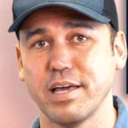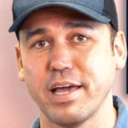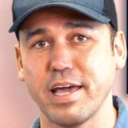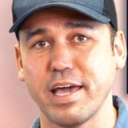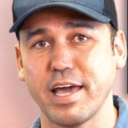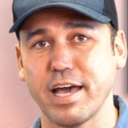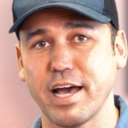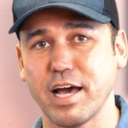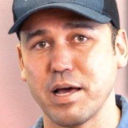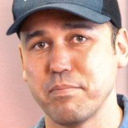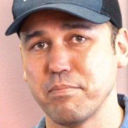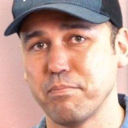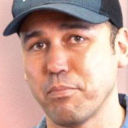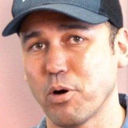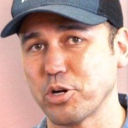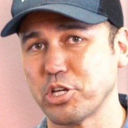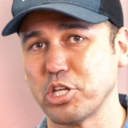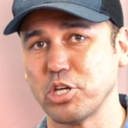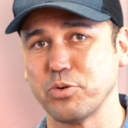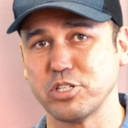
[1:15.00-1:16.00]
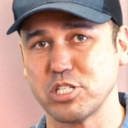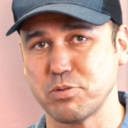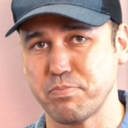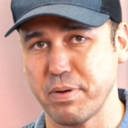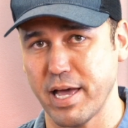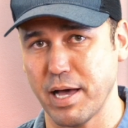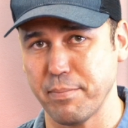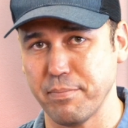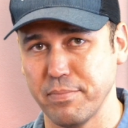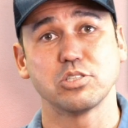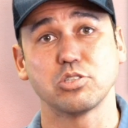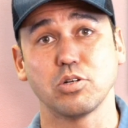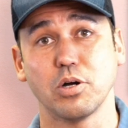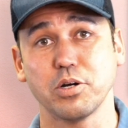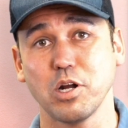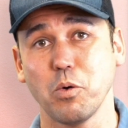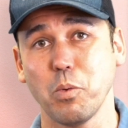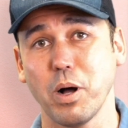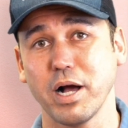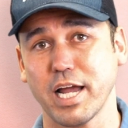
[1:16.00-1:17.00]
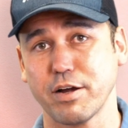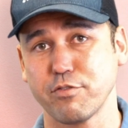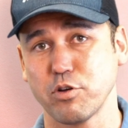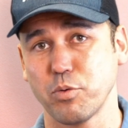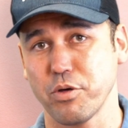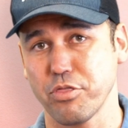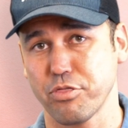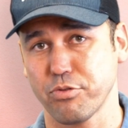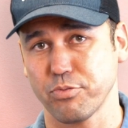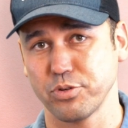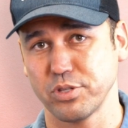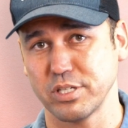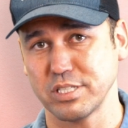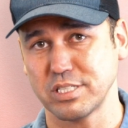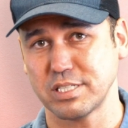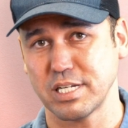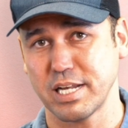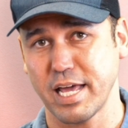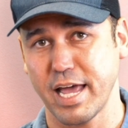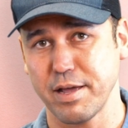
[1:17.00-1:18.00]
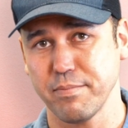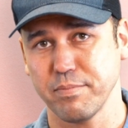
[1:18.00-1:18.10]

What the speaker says: and mark you as spam. So I'm gonna walk everyone through this today.